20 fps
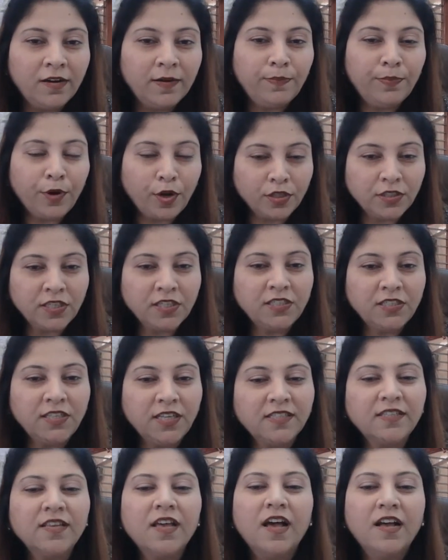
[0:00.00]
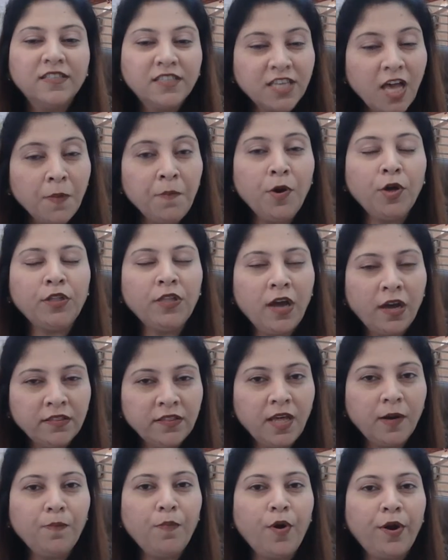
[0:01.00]
processes. Some of the
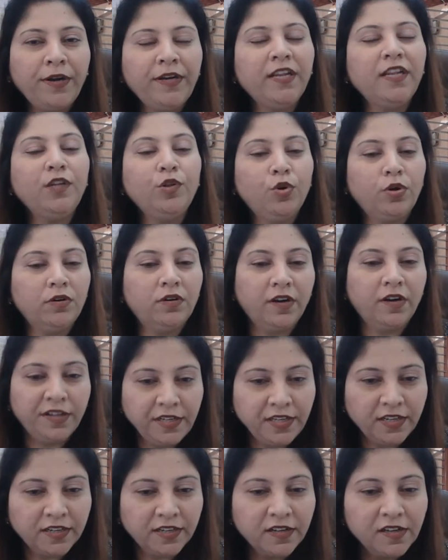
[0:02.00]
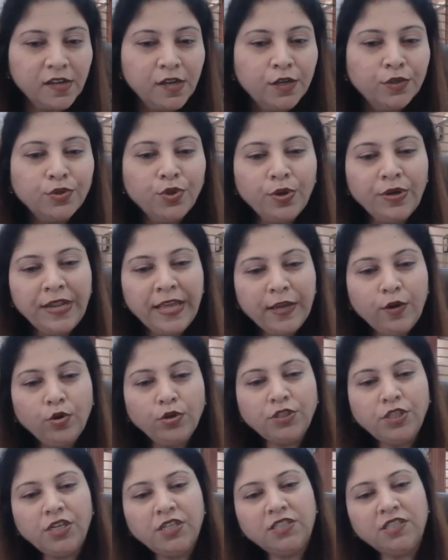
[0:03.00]
other point in your career. So
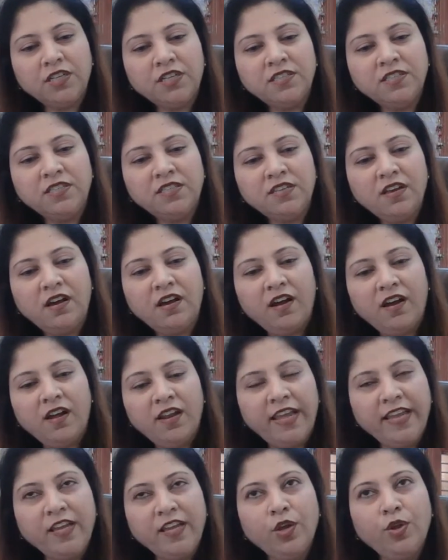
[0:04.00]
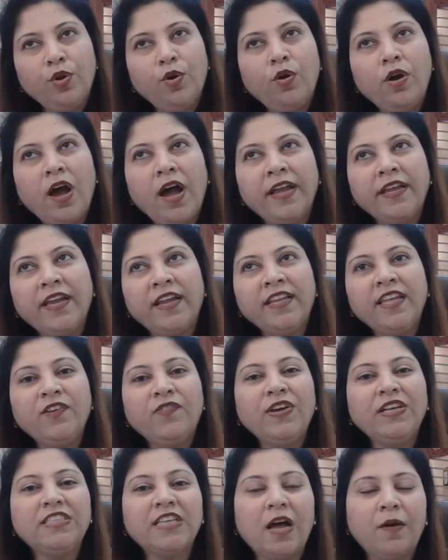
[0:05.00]
negotiations, like, I can give
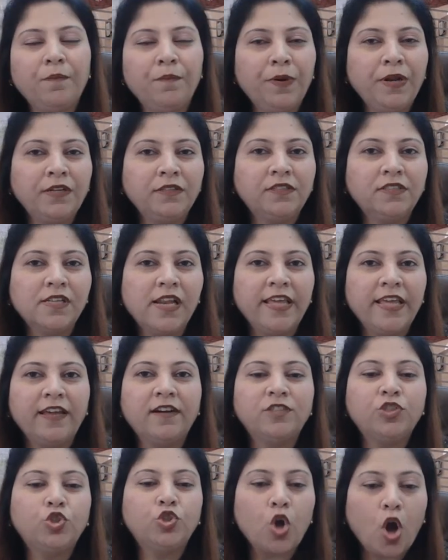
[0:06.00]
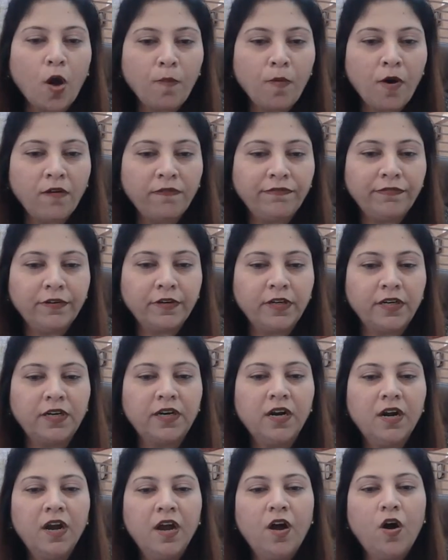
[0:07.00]
examples like a job offer,
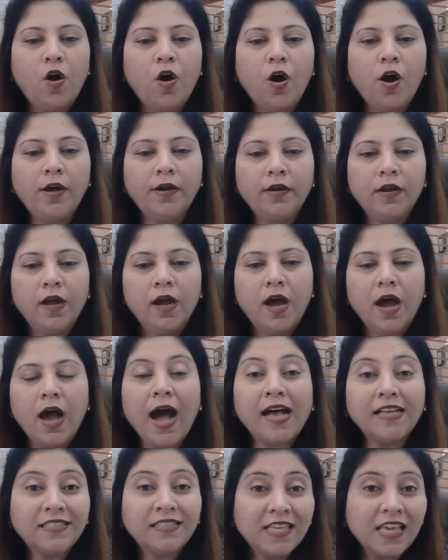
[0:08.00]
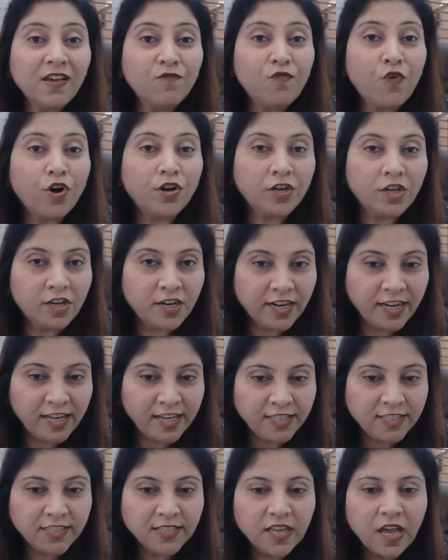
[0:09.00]
or asking for a
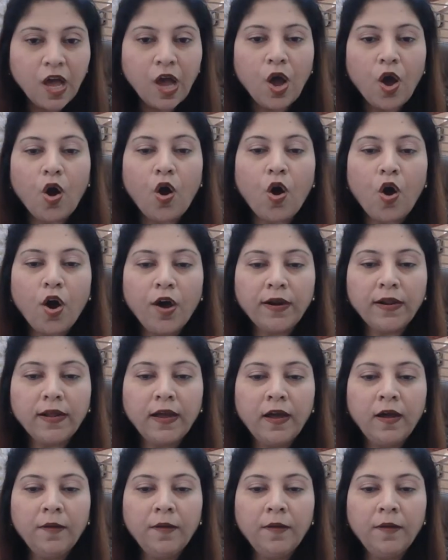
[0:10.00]
raise, or